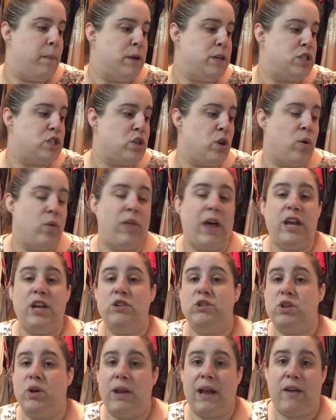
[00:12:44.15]
so that
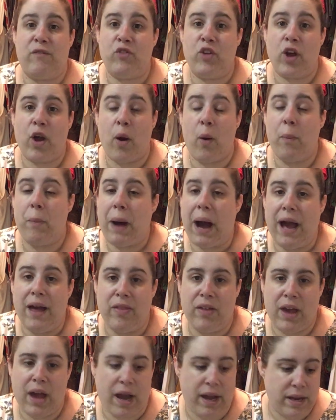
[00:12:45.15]
you don't have to go
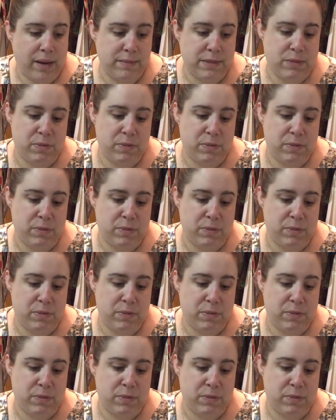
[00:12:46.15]
buy the item